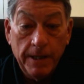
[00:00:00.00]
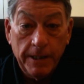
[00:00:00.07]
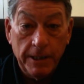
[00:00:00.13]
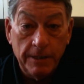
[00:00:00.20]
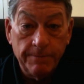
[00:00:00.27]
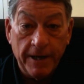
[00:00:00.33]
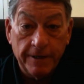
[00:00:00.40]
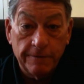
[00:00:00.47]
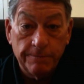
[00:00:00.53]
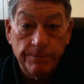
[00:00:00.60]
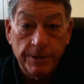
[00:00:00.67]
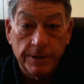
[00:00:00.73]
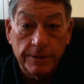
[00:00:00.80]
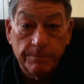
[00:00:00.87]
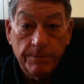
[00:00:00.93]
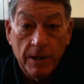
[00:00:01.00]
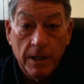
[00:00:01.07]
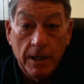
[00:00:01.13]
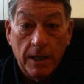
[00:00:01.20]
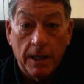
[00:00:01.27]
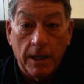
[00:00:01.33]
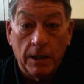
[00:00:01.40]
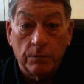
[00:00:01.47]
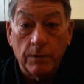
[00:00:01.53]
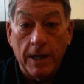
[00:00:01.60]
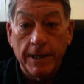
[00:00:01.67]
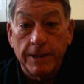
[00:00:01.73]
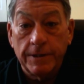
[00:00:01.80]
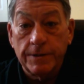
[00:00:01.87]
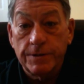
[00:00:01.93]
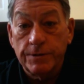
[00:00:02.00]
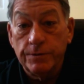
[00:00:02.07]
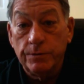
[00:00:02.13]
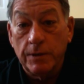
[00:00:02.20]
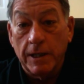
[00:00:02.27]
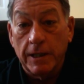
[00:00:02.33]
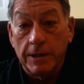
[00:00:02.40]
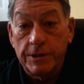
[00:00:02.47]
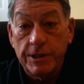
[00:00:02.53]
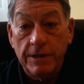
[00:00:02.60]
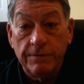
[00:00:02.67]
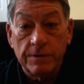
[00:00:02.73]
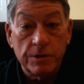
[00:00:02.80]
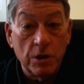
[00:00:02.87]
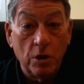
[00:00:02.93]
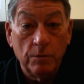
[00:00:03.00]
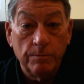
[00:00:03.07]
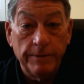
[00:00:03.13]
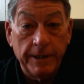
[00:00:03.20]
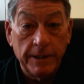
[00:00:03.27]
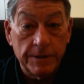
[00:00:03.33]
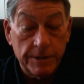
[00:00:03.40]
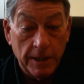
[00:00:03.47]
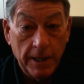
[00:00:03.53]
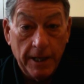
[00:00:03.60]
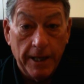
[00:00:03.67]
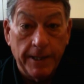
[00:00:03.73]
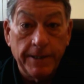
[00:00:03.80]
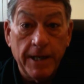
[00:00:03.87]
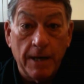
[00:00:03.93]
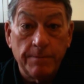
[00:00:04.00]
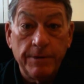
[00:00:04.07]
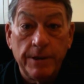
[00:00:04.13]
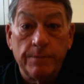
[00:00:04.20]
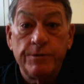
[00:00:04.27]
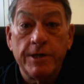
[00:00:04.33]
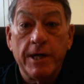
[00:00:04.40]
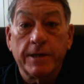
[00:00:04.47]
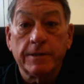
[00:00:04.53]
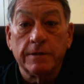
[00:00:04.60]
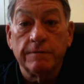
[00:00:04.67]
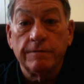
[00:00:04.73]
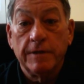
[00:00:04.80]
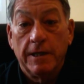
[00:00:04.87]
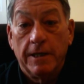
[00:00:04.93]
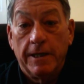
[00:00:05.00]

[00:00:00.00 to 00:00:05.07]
He might have been writing to achieve his own means and not be objective,